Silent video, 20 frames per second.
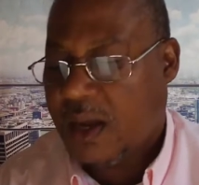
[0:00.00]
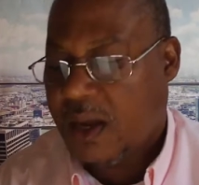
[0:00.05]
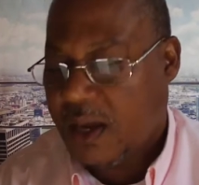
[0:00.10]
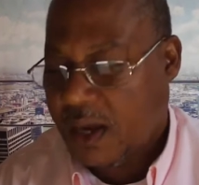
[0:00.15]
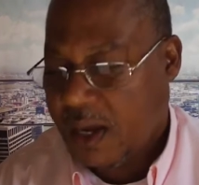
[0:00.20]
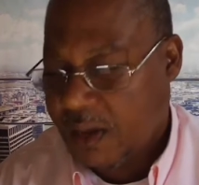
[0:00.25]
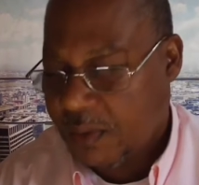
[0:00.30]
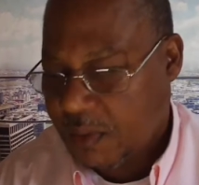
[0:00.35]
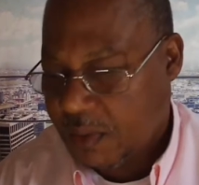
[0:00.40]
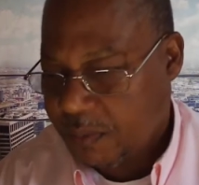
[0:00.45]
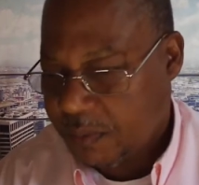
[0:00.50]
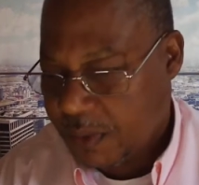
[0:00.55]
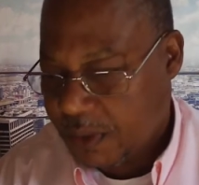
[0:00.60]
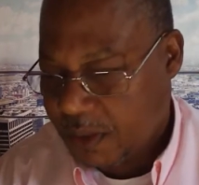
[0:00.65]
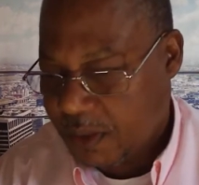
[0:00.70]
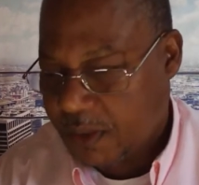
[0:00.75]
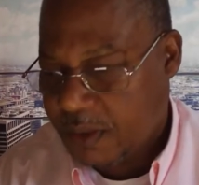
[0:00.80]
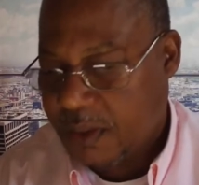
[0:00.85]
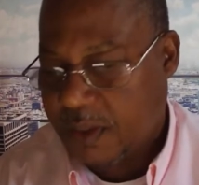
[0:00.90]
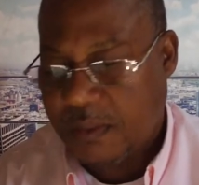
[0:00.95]
I will
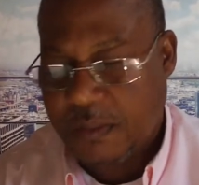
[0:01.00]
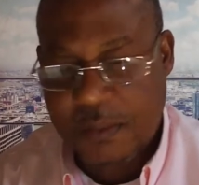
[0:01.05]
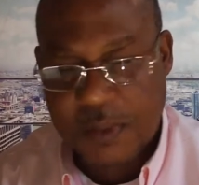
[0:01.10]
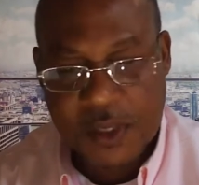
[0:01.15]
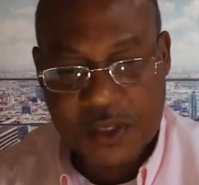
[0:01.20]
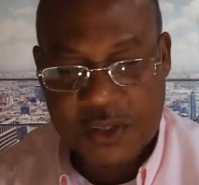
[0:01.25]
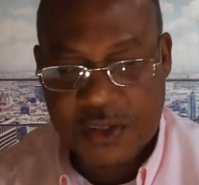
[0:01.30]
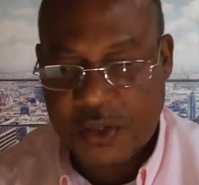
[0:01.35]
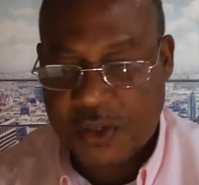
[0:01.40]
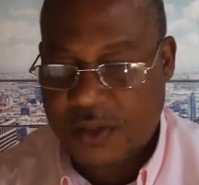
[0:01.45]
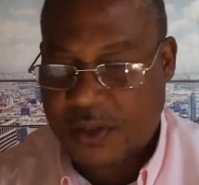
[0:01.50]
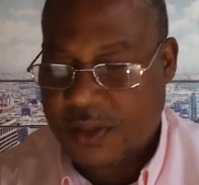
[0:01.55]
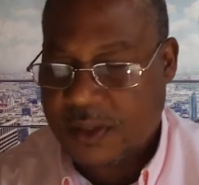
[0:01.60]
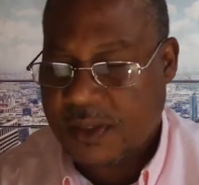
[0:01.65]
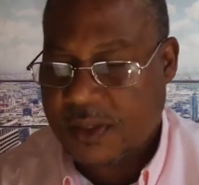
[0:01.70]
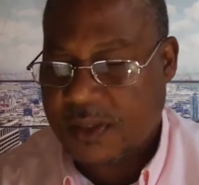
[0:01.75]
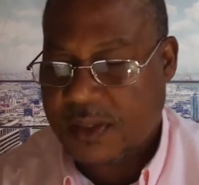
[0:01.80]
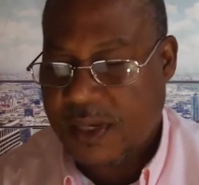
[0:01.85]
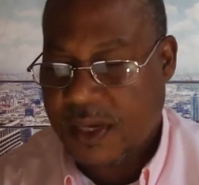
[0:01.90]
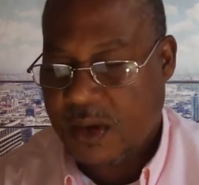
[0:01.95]
build my church.
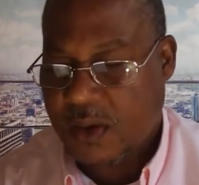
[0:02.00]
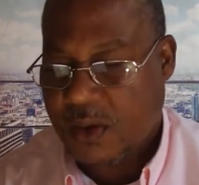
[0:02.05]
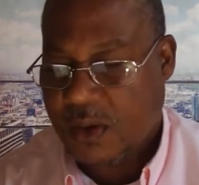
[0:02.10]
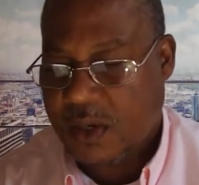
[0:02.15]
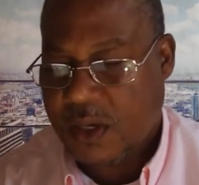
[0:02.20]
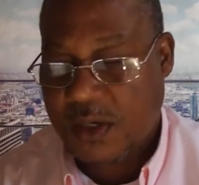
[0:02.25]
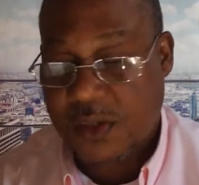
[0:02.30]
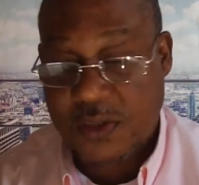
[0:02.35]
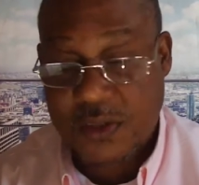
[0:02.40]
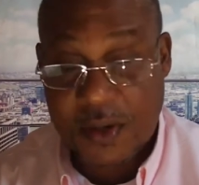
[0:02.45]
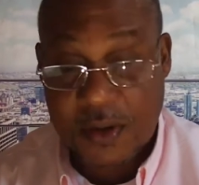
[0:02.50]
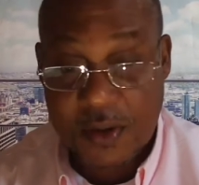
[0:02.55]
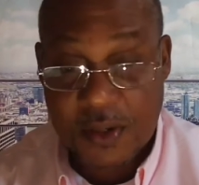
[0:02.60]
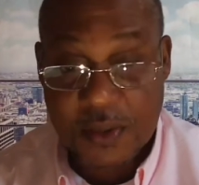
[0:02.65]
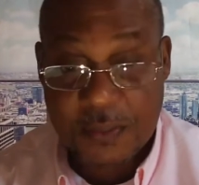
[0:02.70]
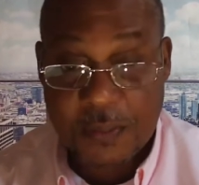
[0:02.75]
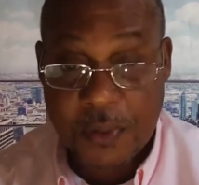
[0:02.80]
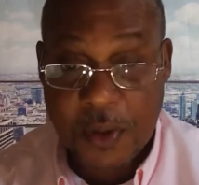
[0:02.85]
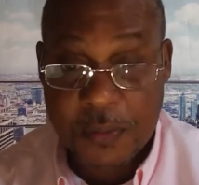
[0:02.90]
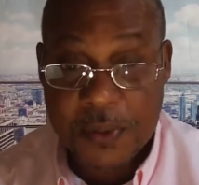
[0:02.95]
Now, contrary
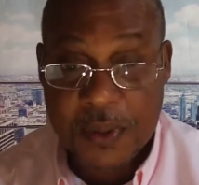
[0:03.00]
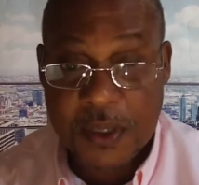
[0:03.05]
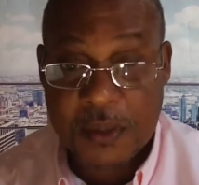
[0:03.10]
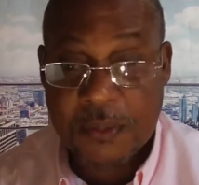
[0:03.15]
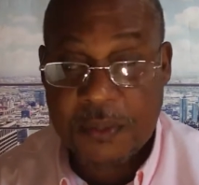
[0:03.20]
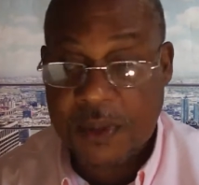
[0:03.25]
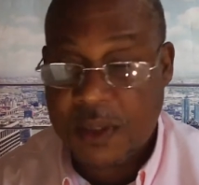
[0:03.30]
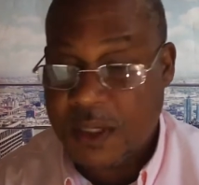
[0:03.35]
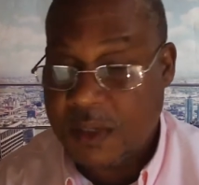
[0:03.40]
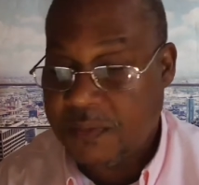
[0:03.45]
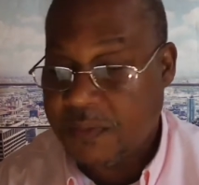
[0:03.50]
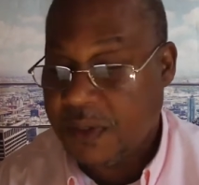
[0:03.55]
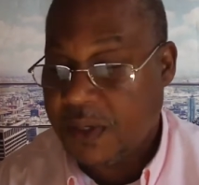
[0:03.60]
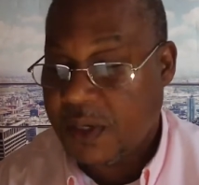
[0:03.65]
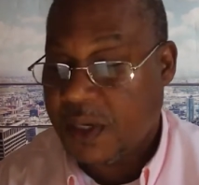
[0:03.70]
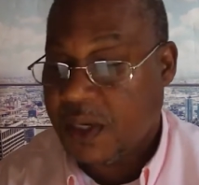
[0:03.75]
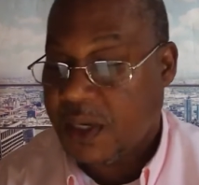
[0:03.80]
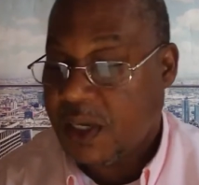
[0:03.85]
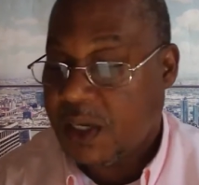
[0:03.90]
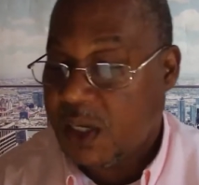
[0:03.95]
to popular belief,
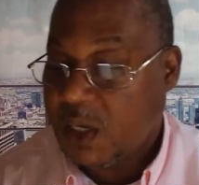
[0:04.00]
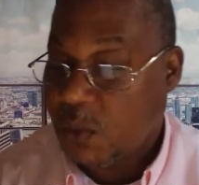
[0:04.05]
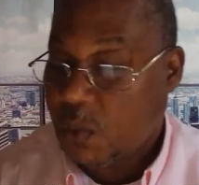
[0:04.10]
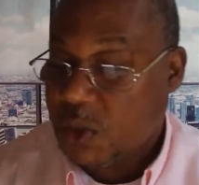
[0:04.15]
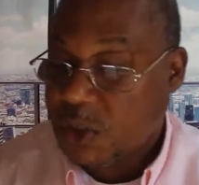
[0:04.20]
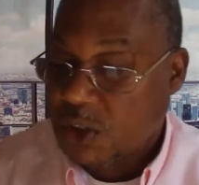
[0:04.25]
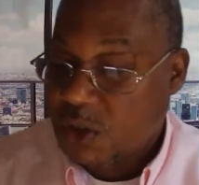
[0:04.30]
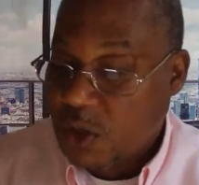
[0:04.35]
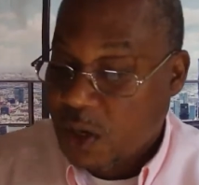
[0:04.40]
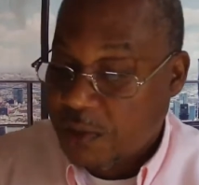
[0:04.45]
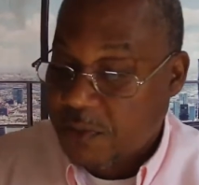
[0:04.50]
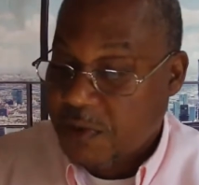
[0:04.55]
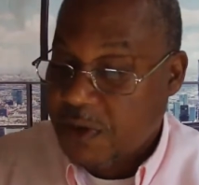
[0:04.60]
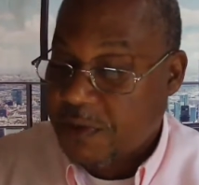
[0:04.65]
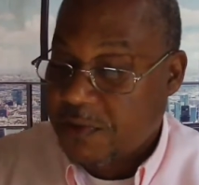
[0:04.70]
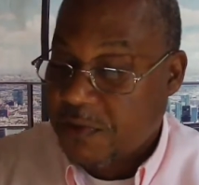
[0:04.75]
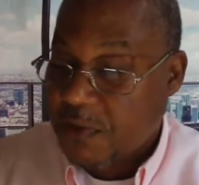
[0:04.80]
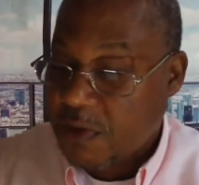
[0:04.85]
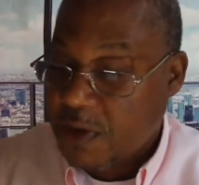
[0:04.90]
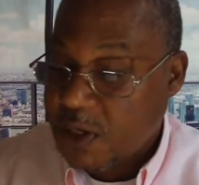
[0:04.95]
he was not
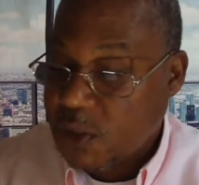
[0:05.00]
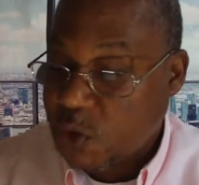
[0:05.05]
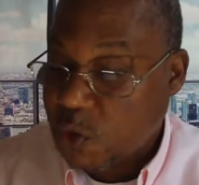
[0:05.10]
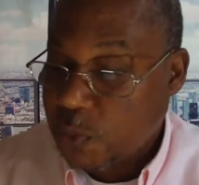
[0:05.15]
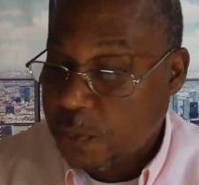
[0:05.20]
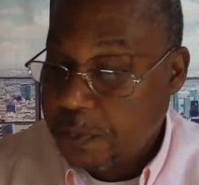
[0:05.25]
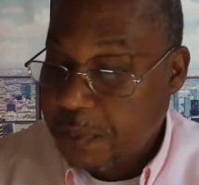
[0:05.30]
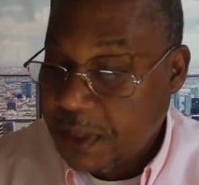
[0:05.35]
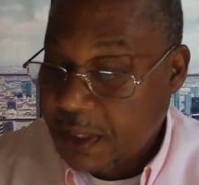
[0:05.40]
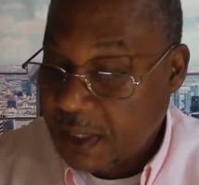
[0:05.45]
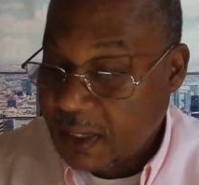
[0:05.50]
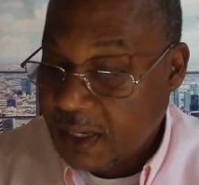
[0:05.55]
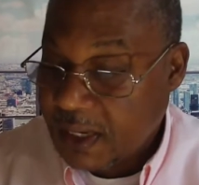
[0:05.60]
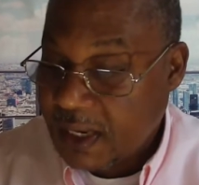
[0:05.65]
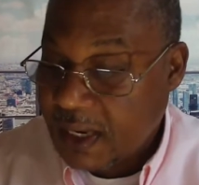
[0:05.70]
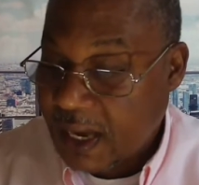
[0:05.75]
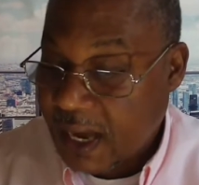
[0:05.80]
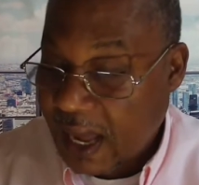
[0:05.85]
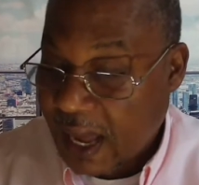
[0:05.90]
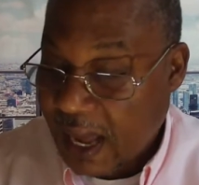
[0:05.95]
referring to
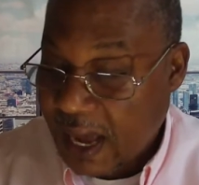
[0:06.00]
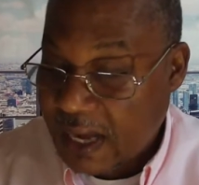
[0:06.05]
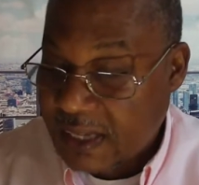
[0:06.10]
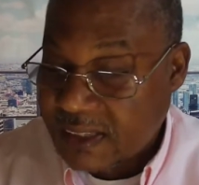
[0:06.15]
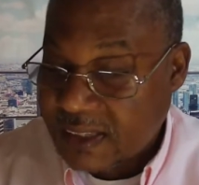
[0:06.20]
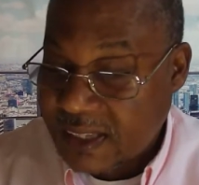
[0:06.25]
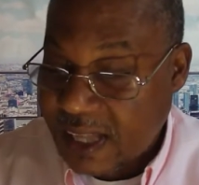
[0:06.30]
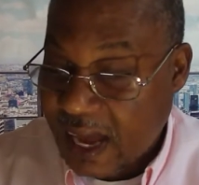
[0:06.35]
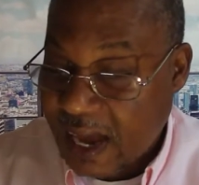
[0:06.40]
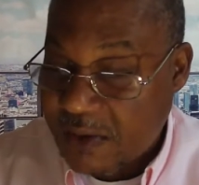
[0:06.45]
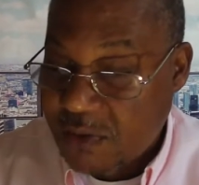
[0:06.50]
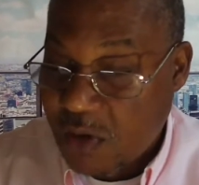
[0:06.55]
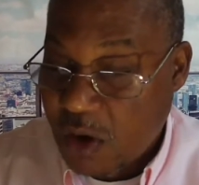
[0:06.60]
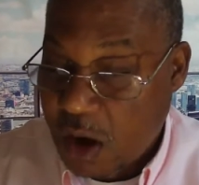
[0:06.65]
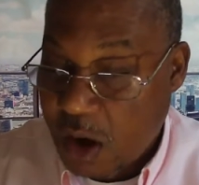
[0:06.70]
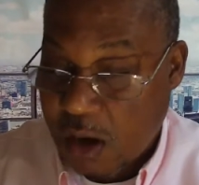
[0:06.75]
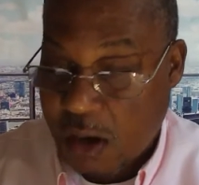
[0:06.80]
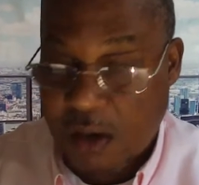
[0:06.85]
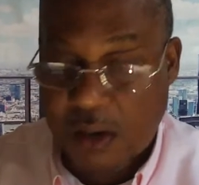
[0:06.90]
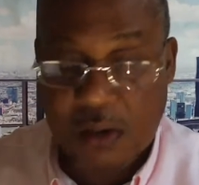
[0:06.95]
Peter as that
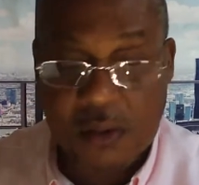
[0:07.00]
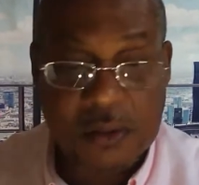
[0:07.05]
rock.